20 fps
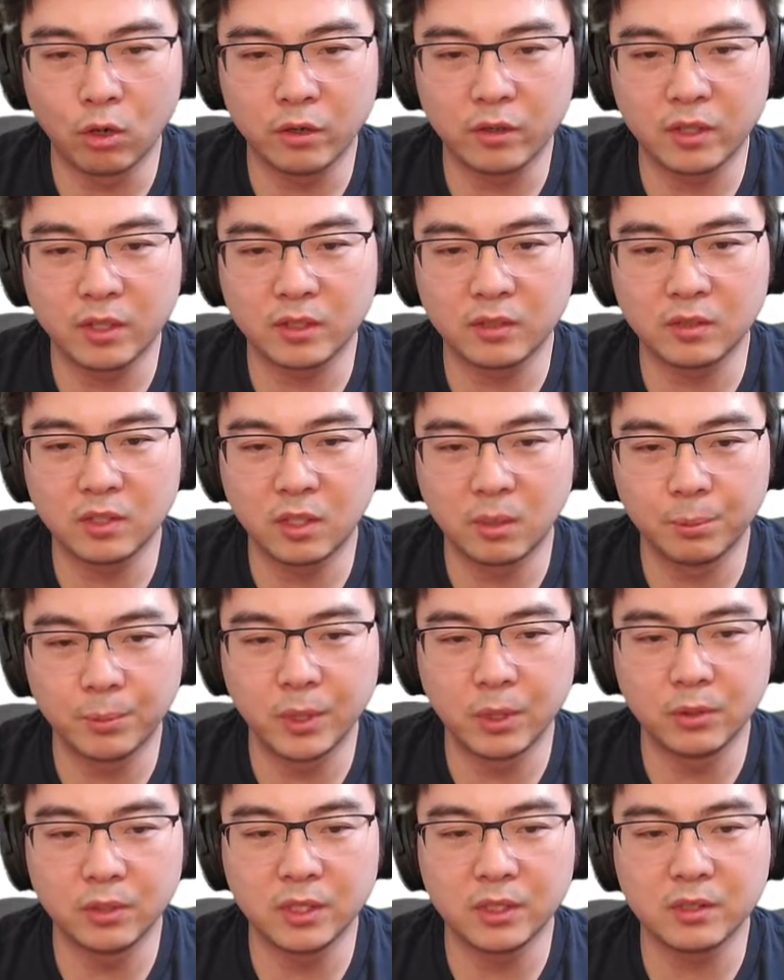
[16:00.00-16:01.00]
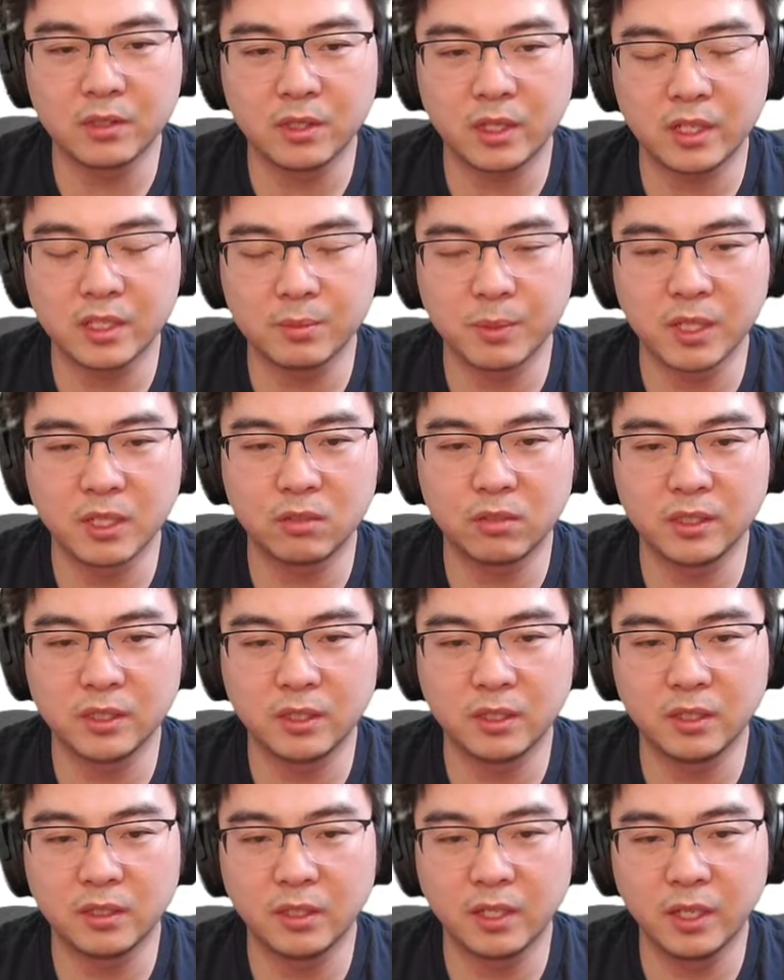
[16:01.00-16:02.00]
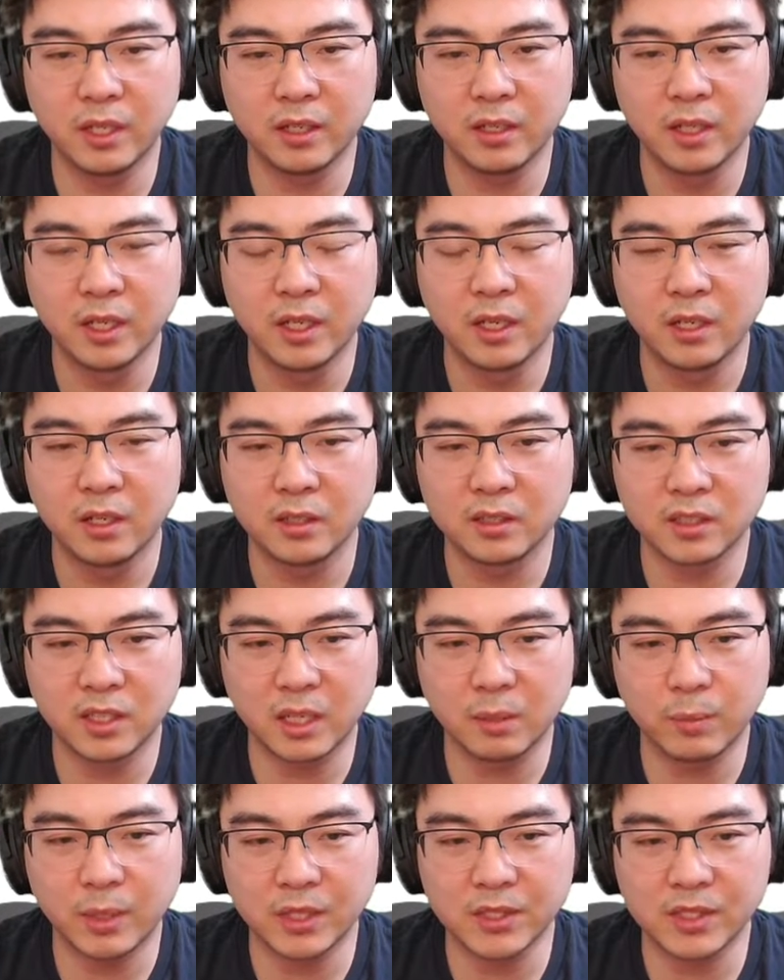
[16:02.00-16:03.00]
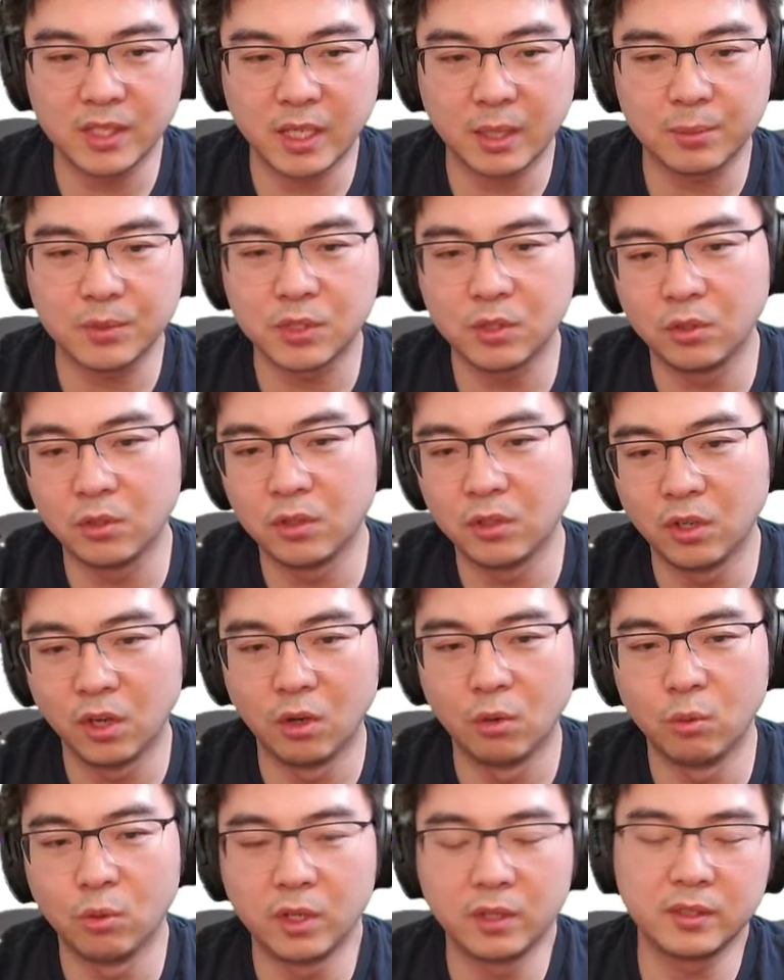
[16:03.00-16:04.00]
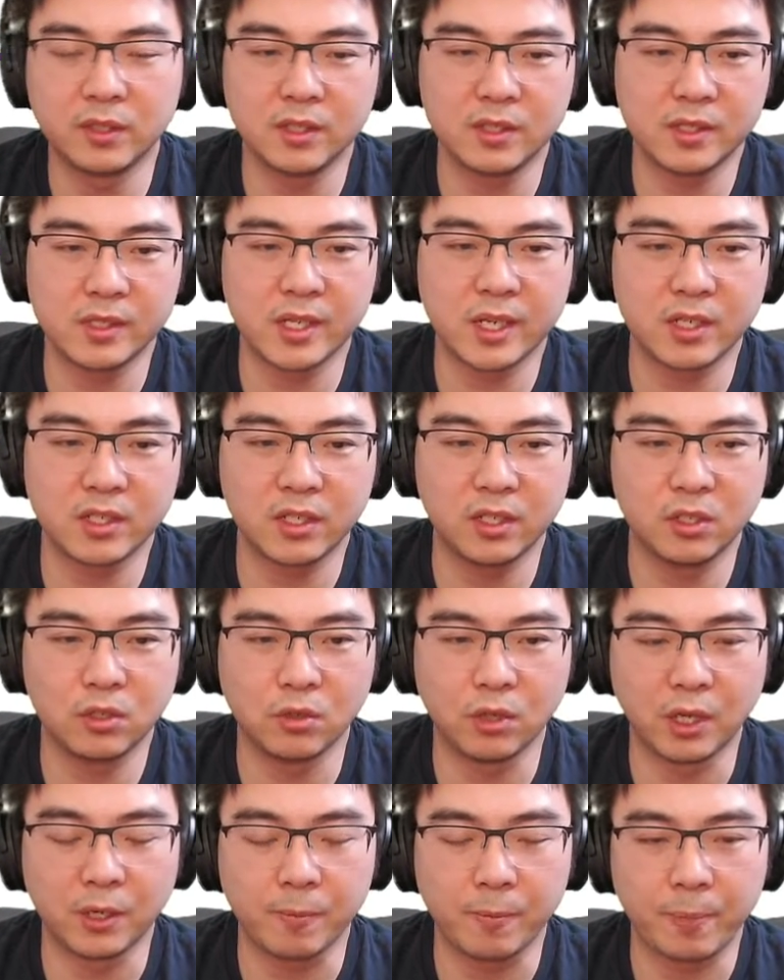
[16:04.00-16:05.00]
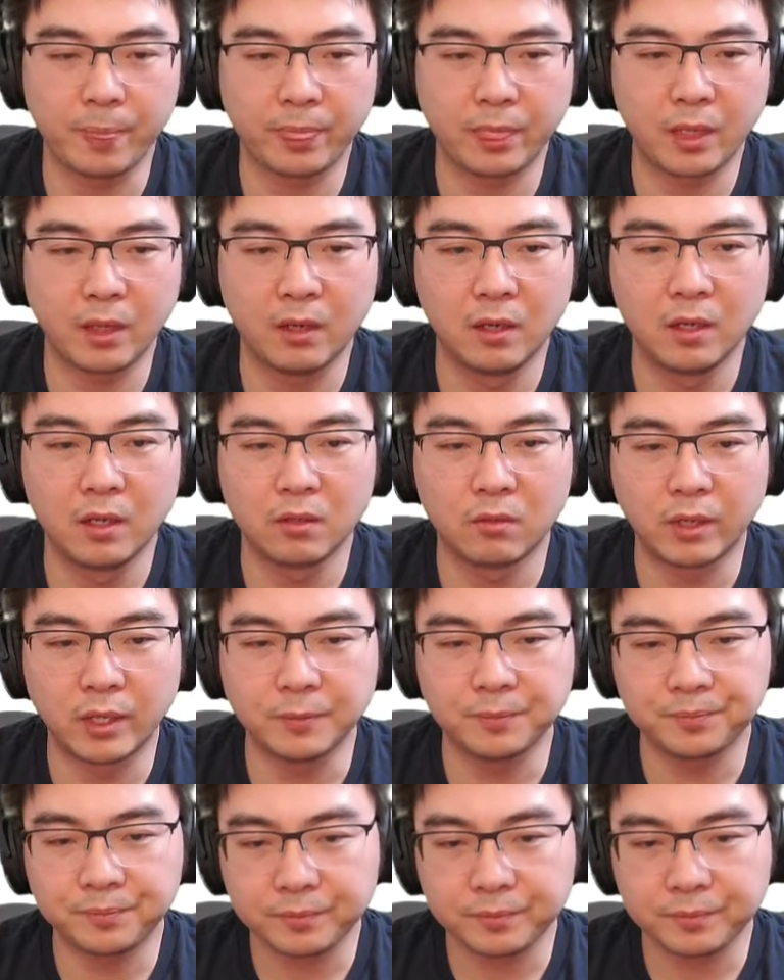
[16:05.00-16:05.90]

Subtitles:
of the components that's been created in here step by step, so you know what this is actually doing, right?